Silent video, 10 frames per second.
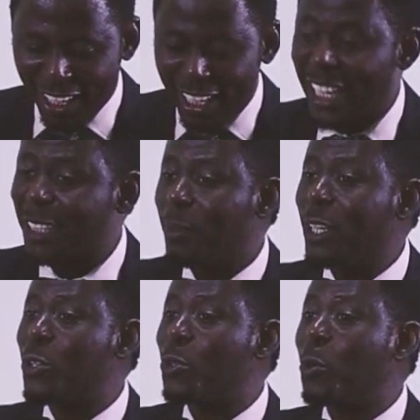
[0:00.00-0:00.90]
Let me
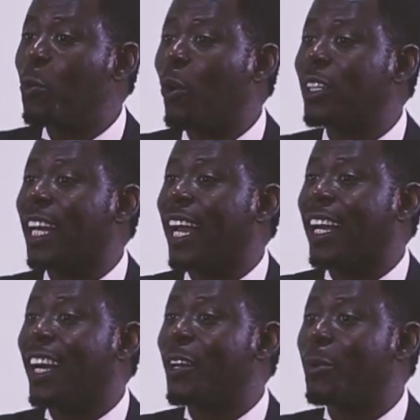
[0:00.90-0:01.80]
do what I
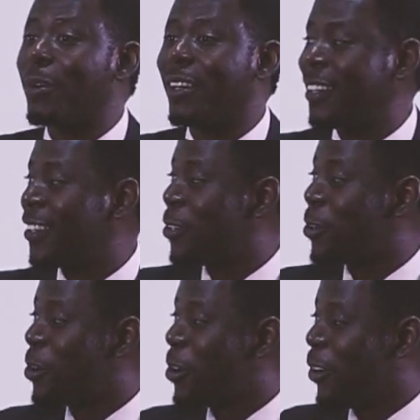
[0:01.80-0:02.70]
can do.
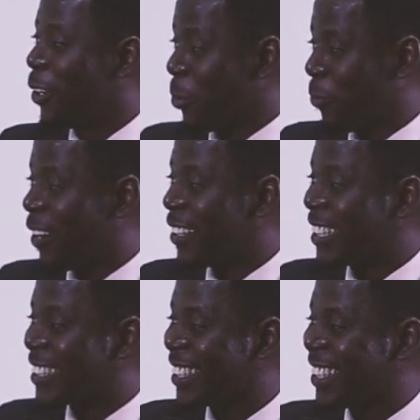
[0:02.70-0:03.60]
You found it.